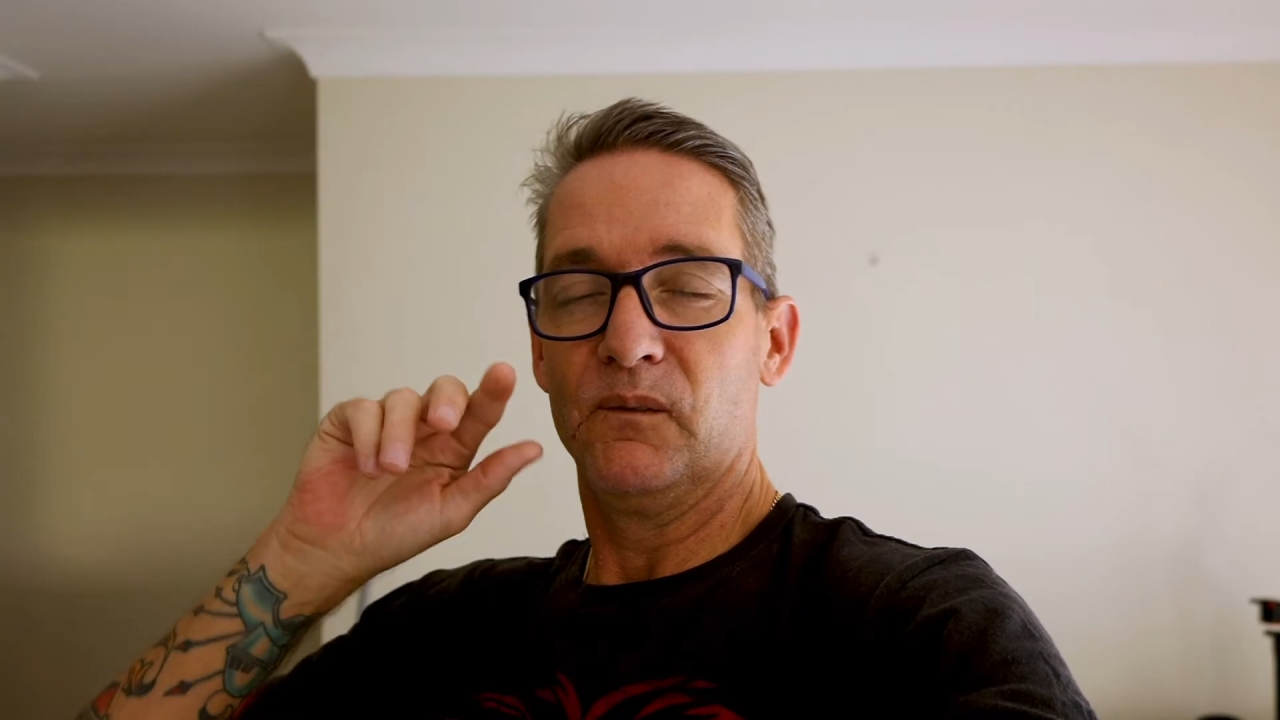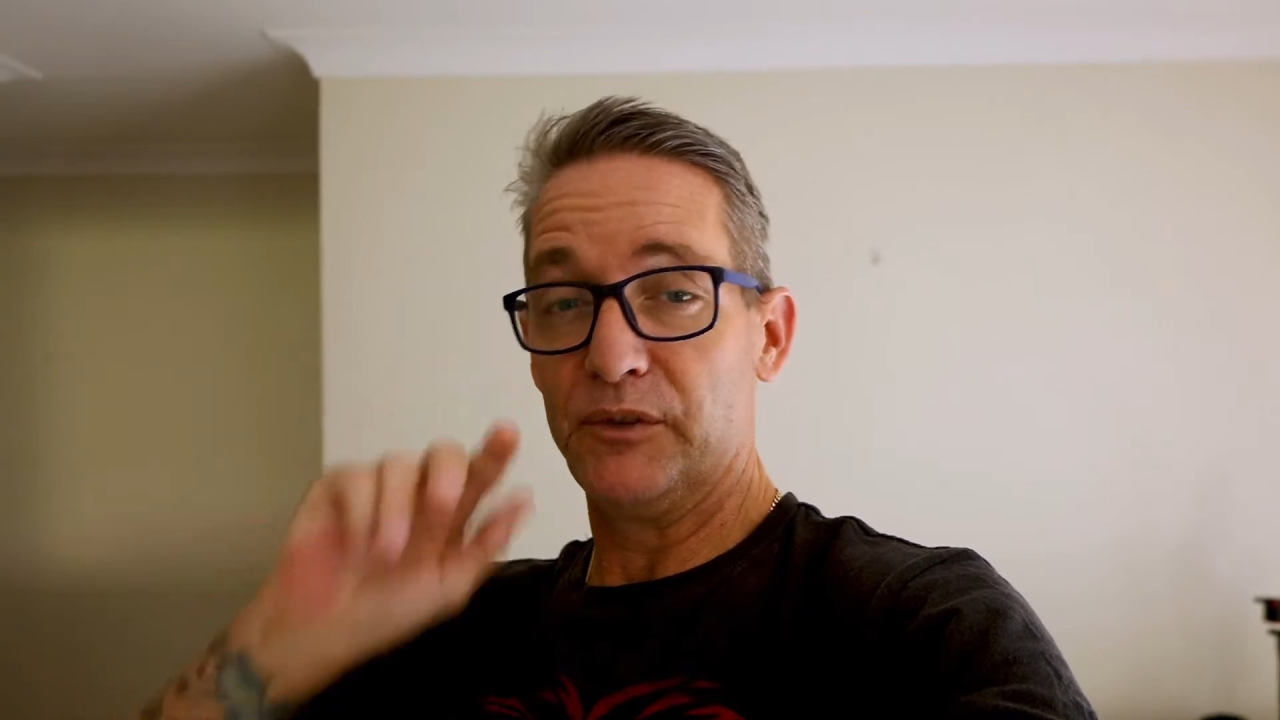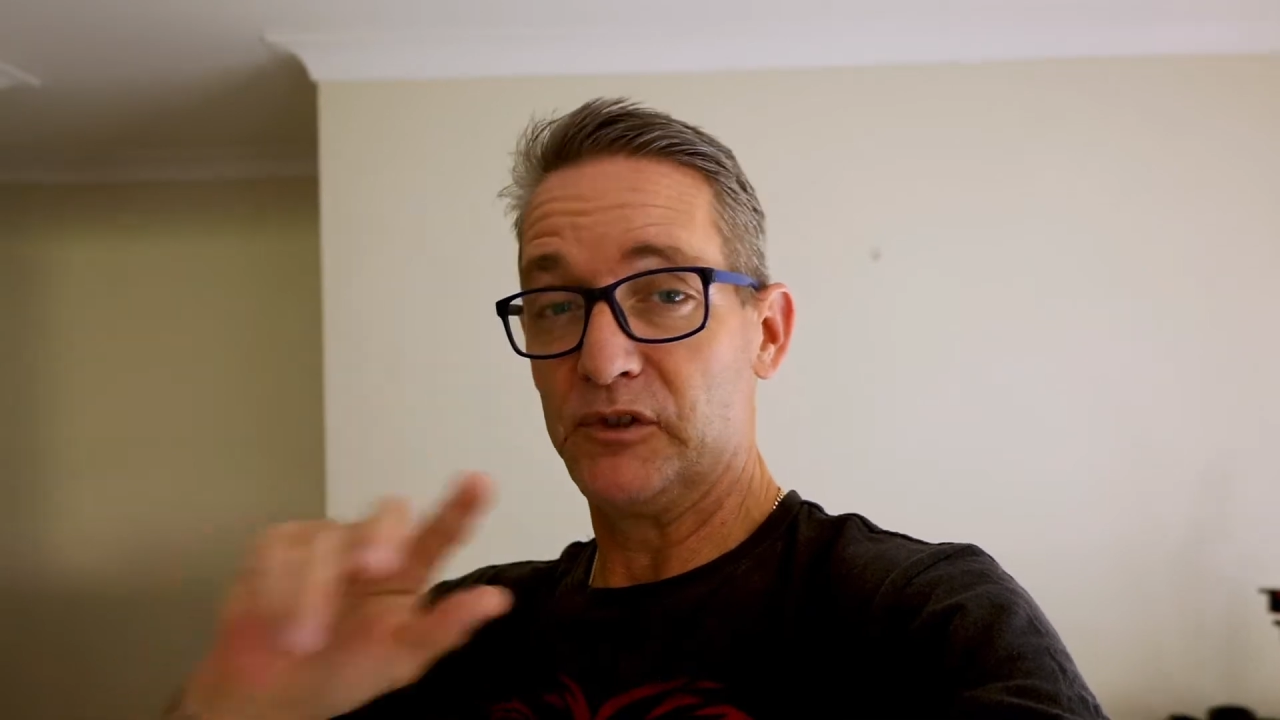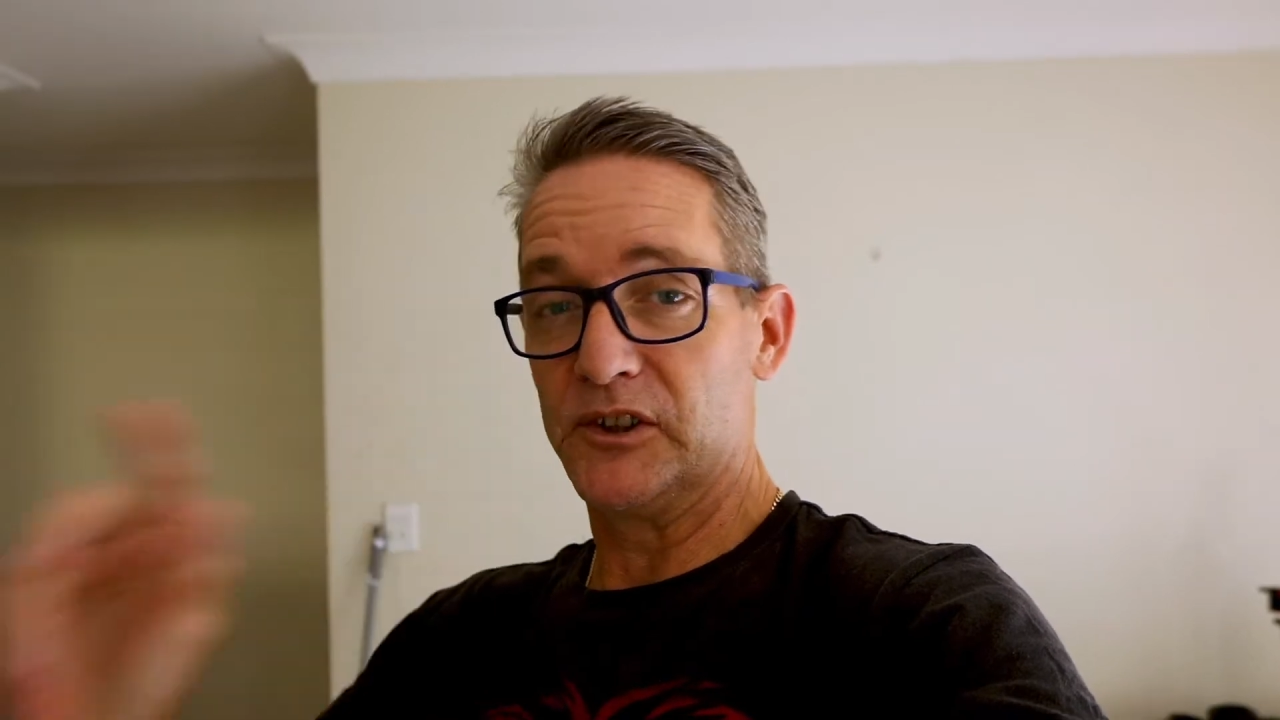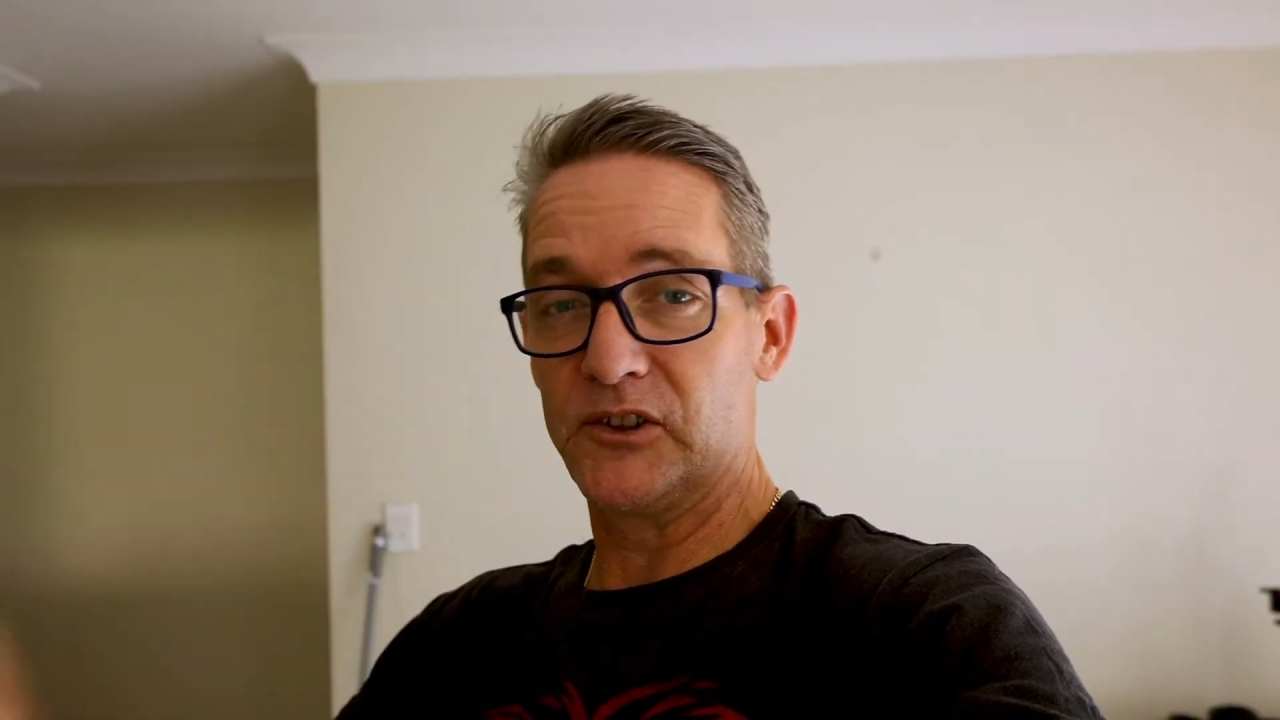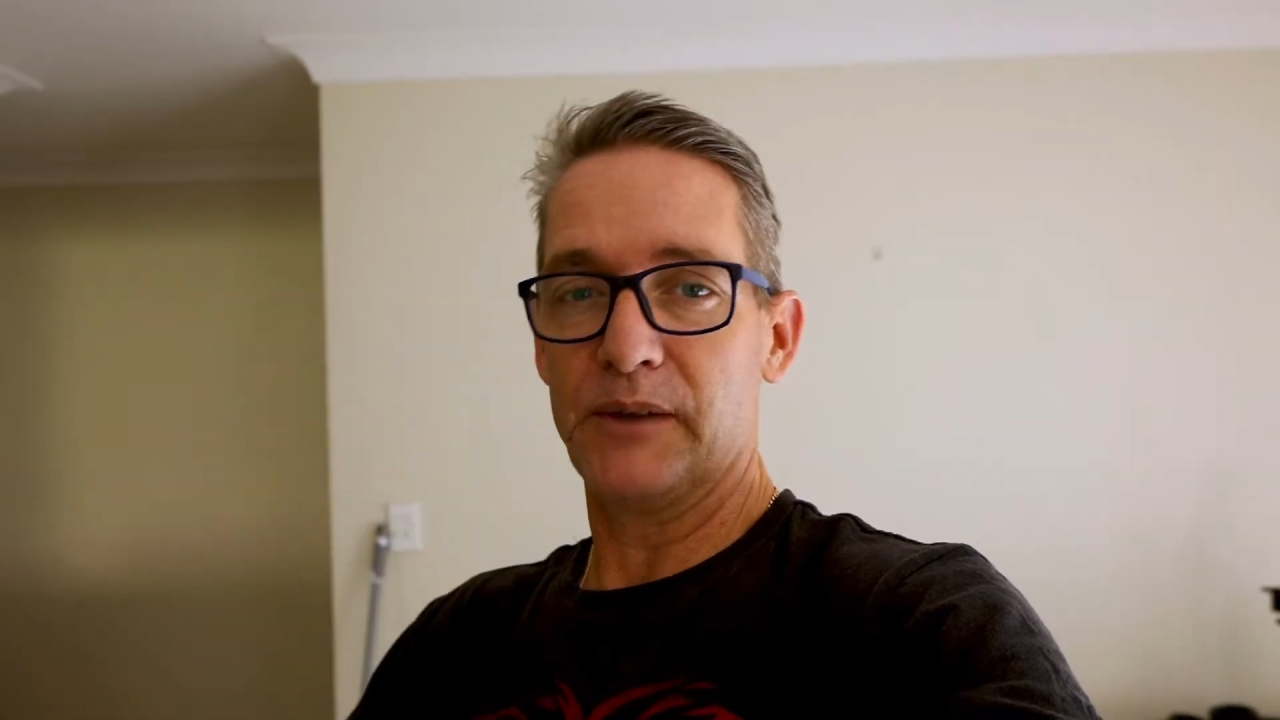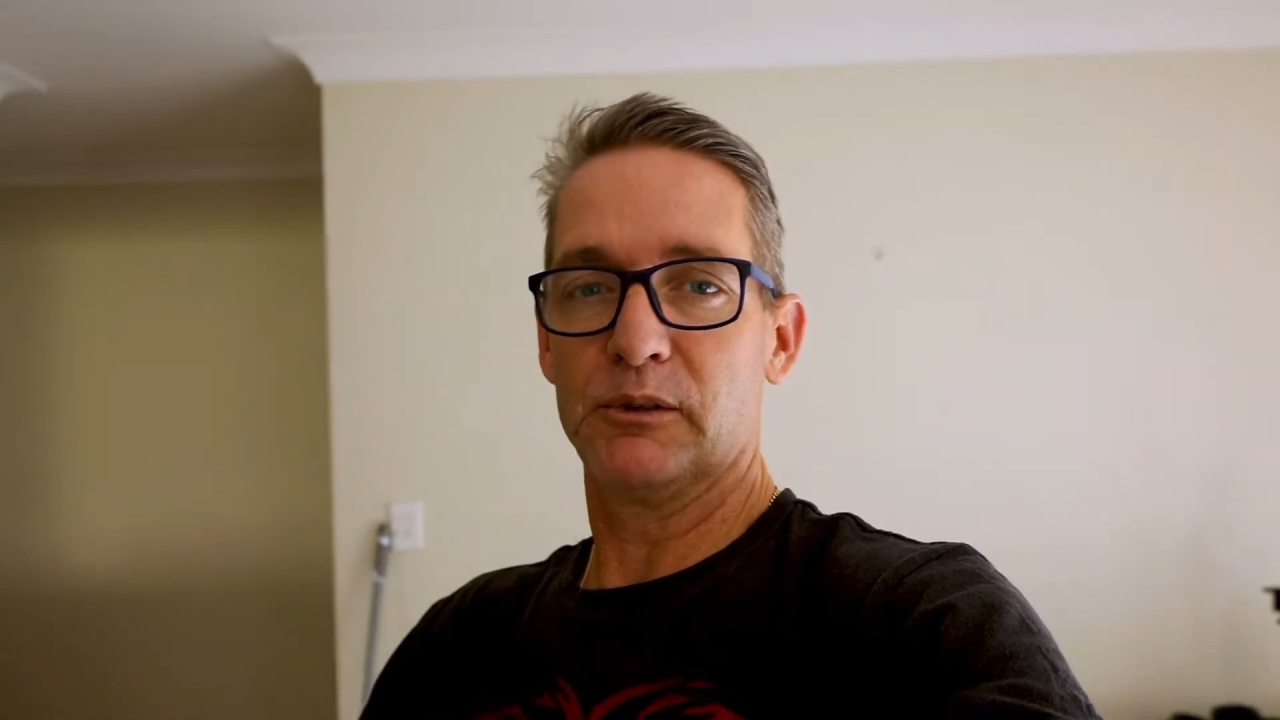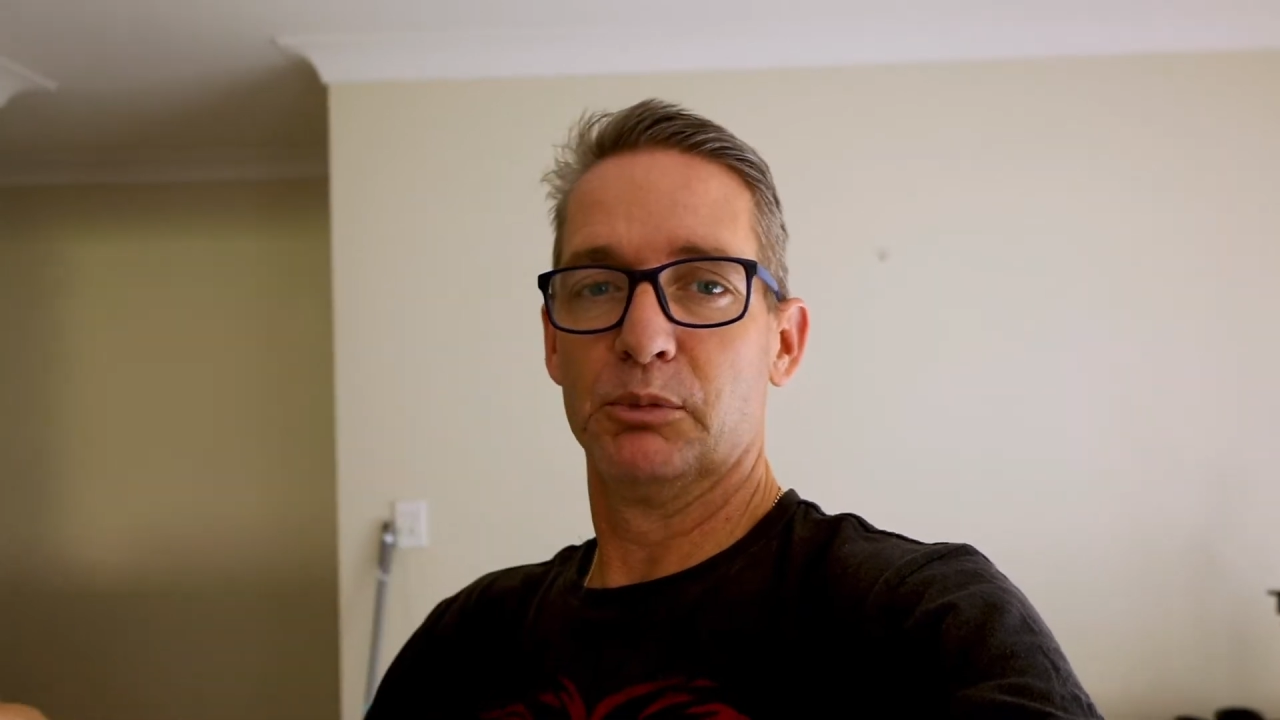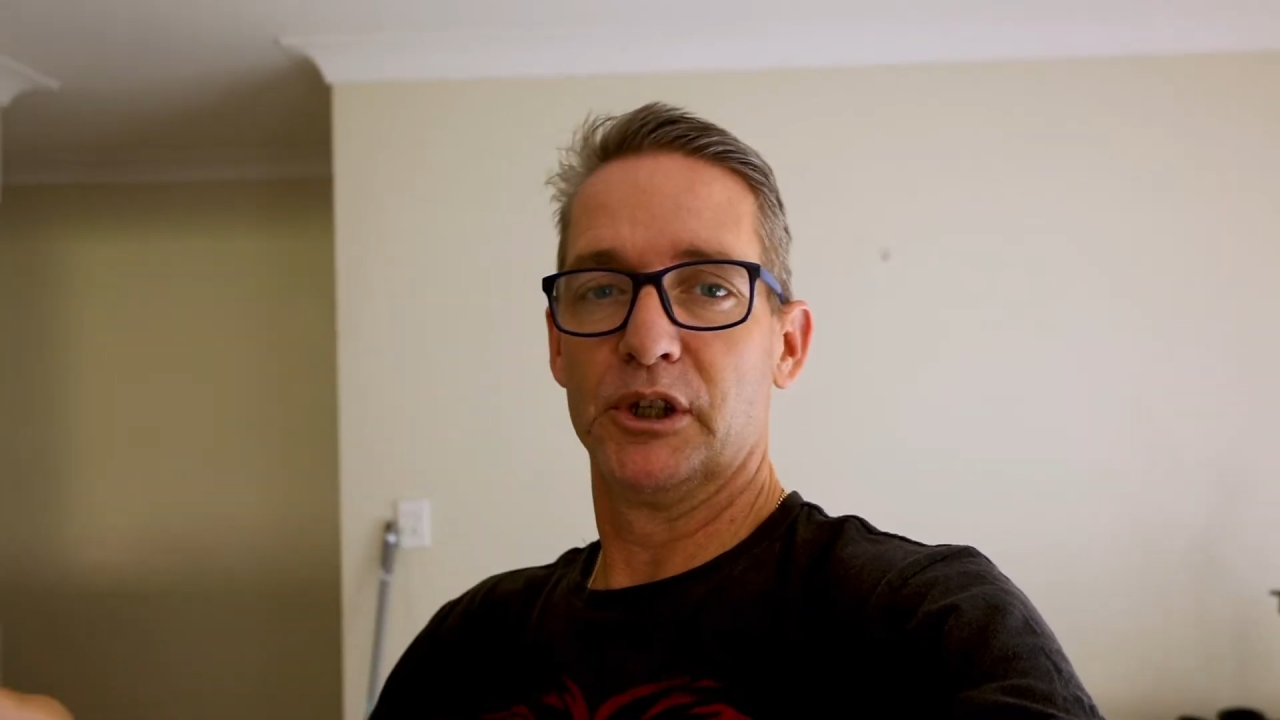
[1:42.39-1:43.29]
57